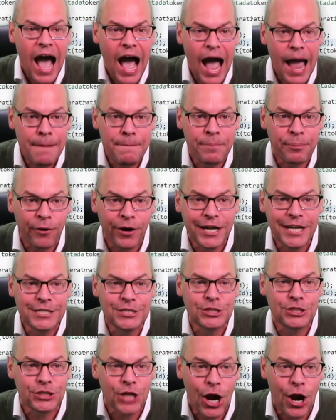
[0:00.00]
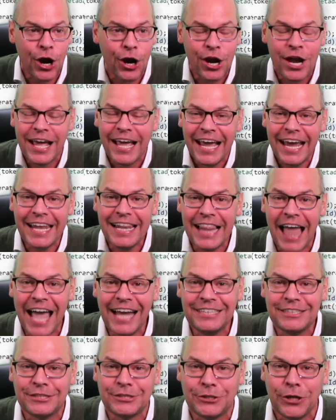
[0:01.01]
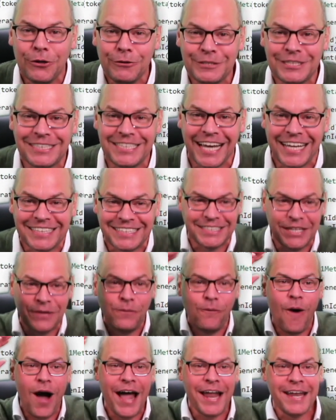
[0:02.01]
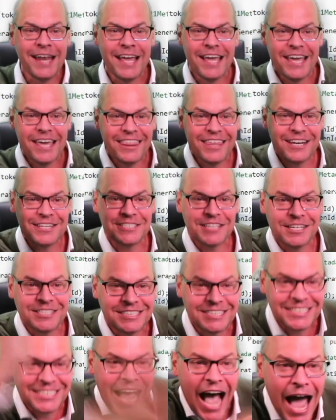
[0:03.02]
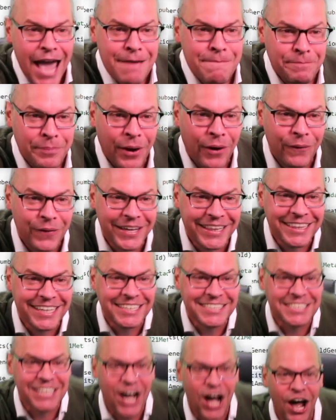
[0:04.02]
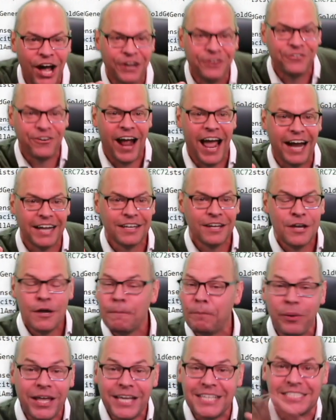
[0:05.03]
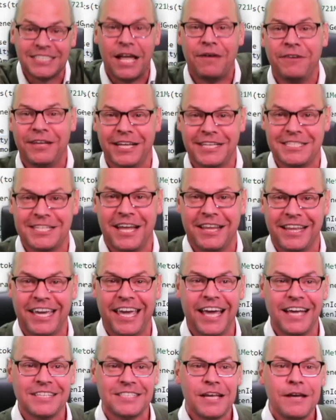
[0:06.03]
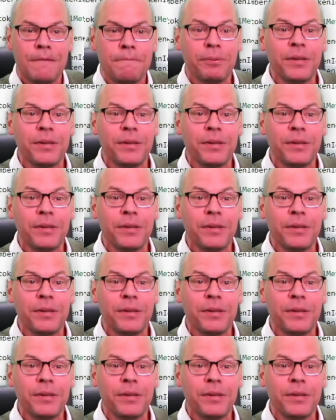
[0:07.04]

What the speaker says: I'm pretty sure in line 261, there's a typo in this contract. Please tell me that's not the case.